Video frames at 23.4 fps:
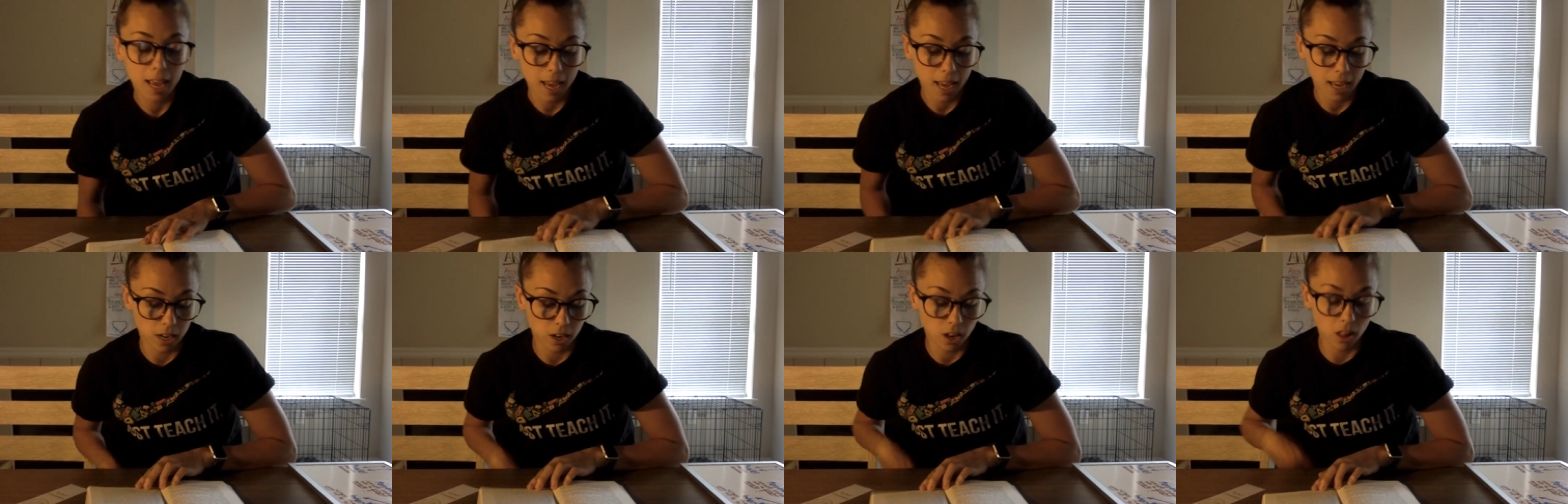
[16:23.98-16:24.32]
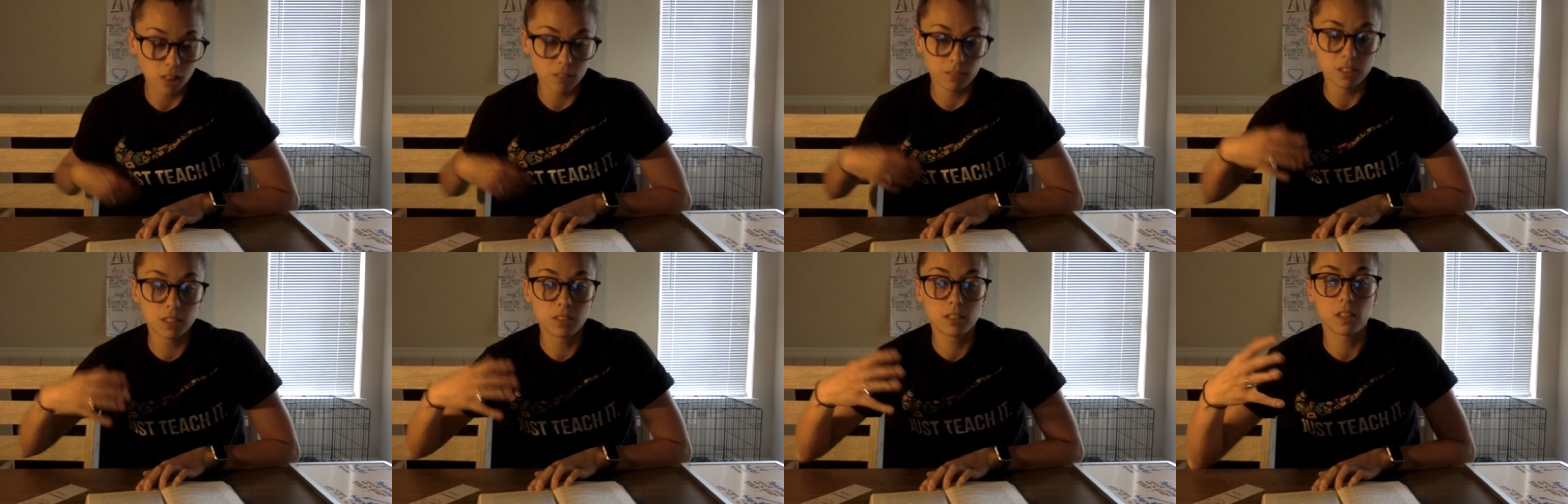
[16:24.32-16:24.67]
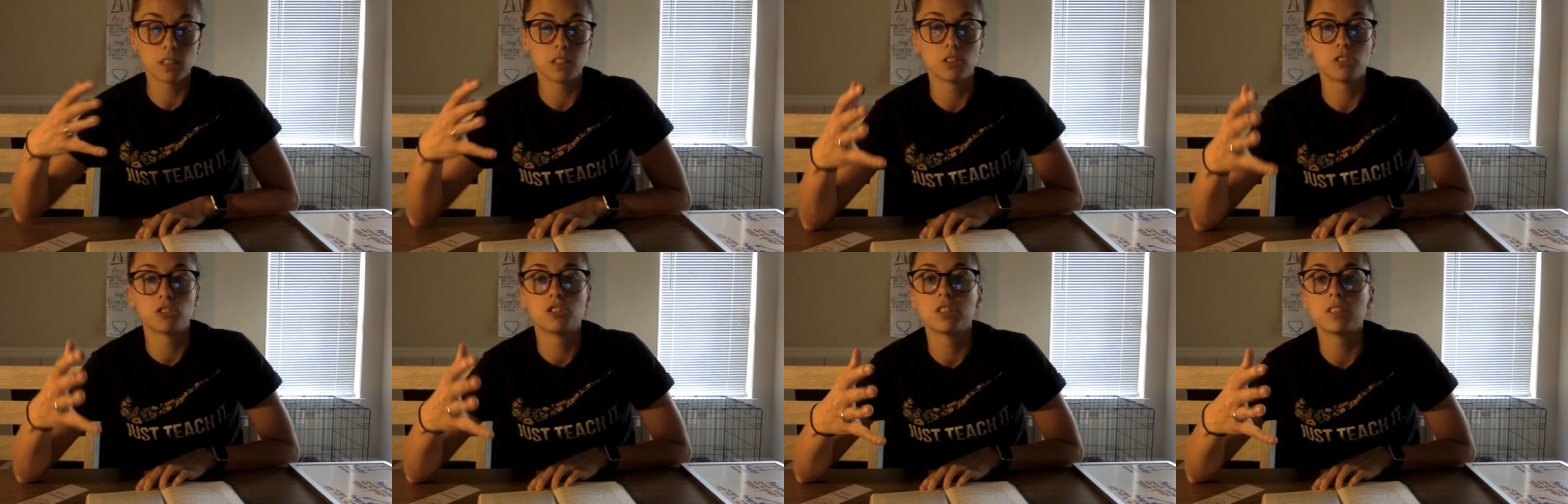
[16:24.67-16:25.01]
And all of a
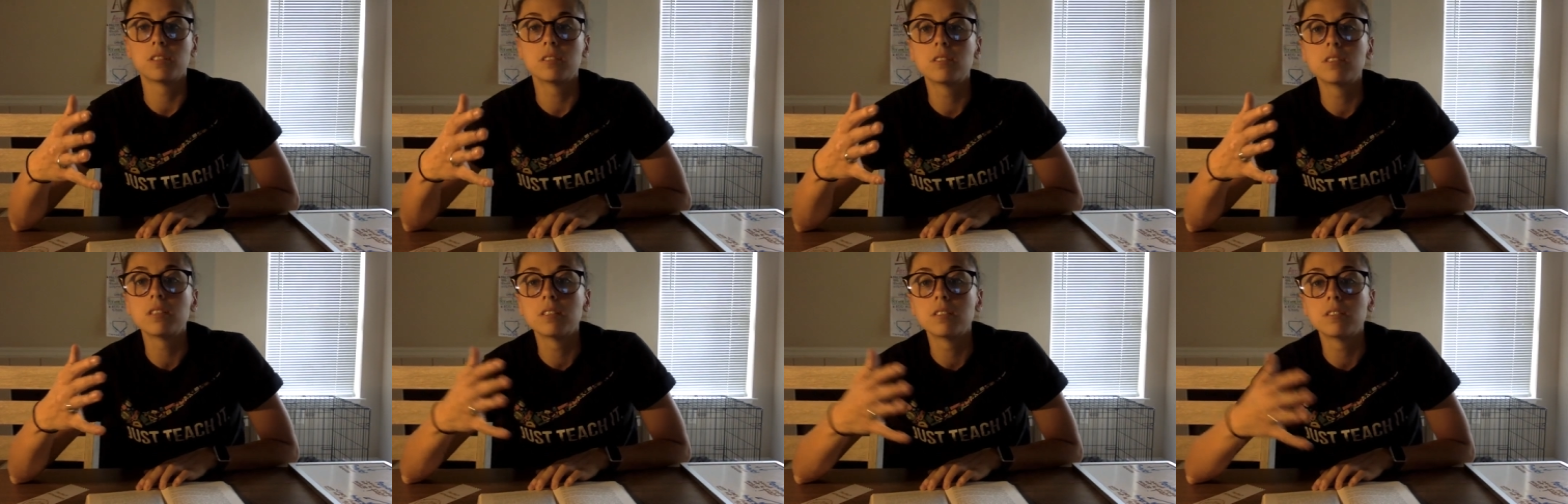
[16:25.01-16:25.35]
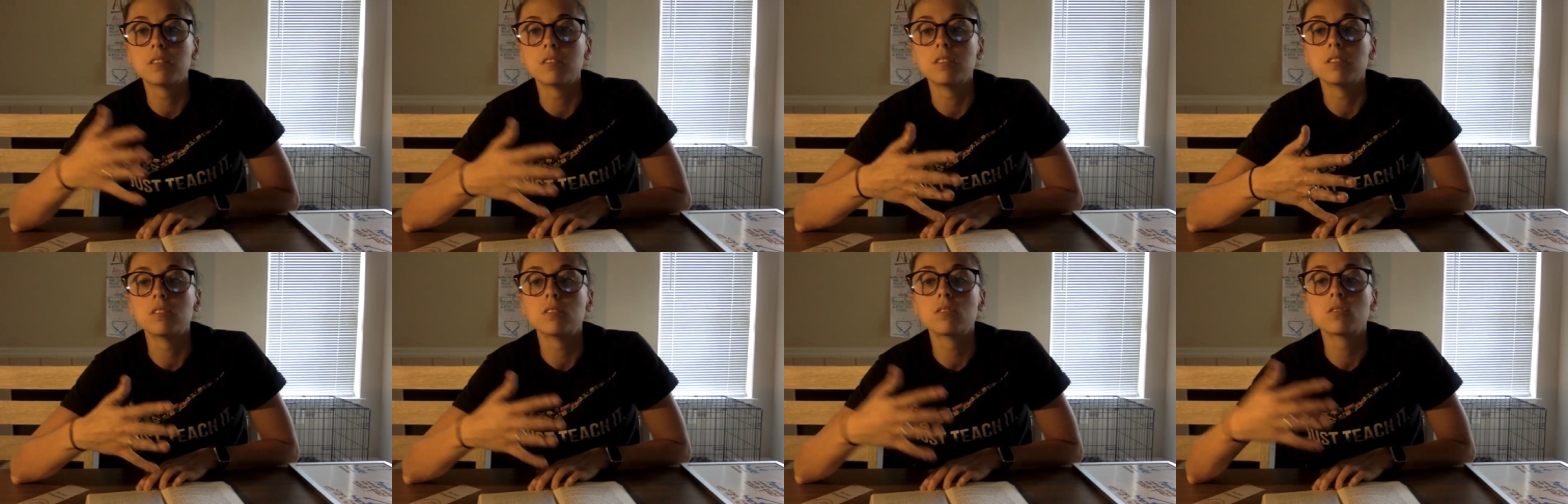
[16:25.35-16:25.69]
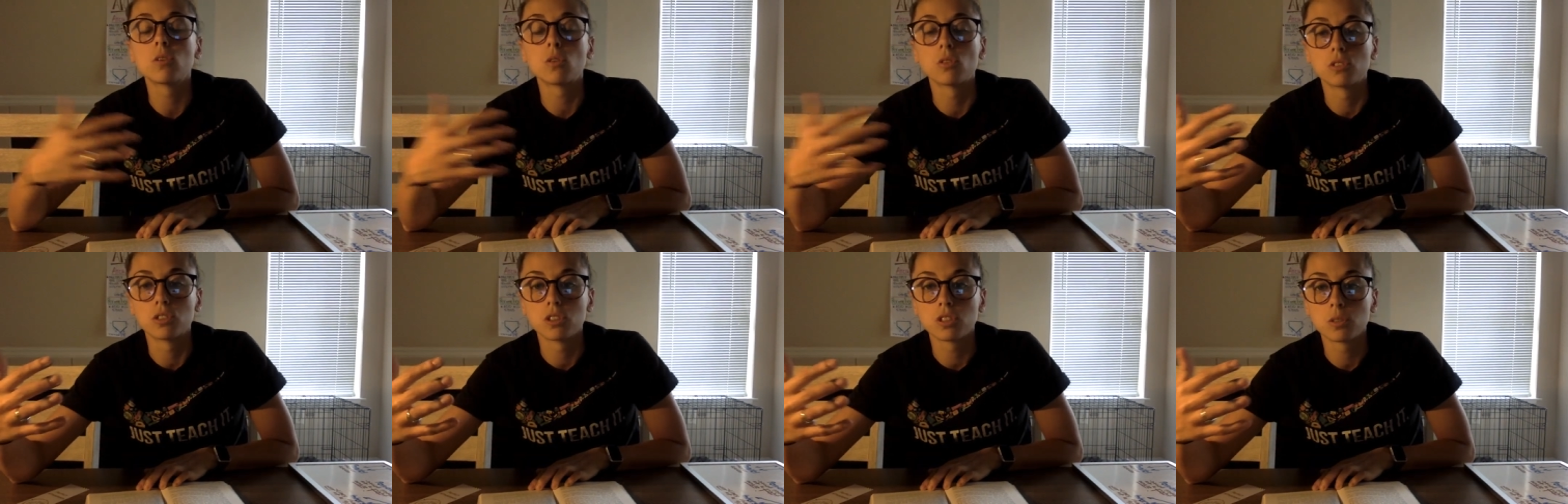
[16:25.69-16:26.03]
sudden, she sees these
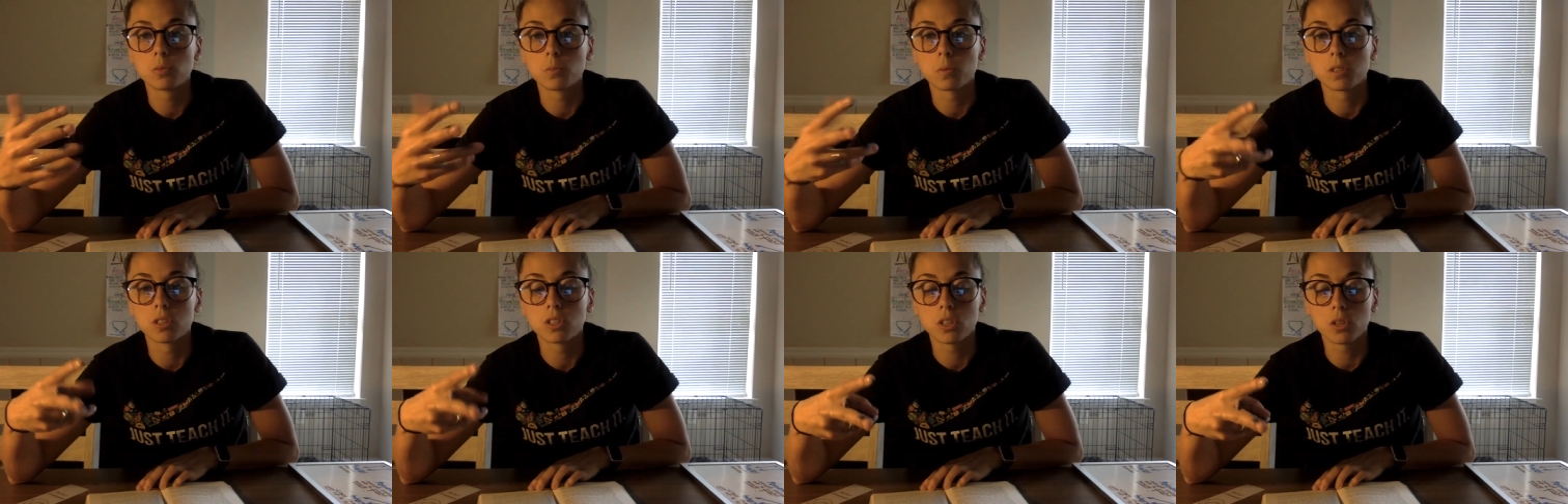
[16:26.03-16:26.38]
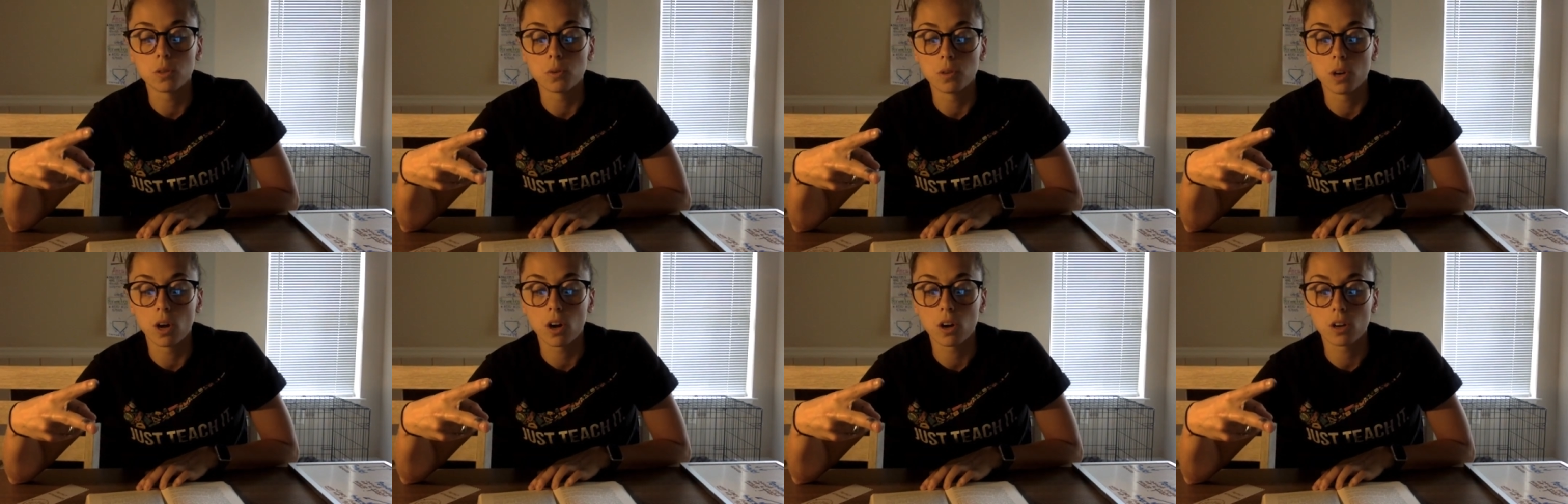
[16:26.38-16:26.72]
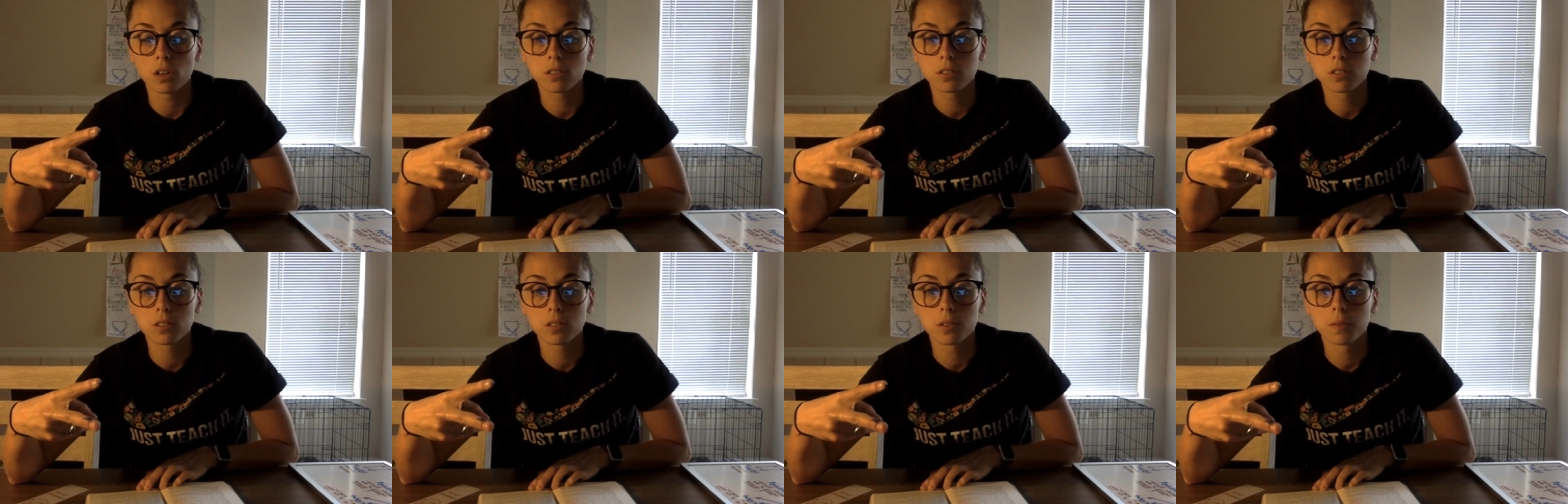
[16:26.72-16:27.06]
soldiers with two
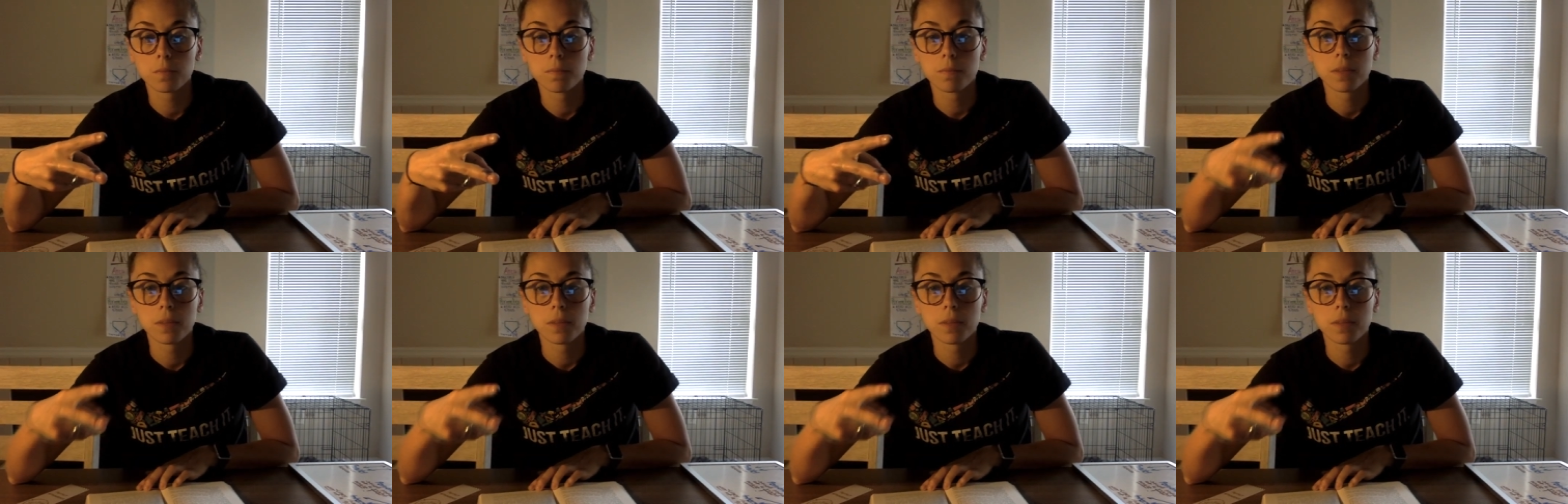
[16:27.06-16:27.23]
dogs.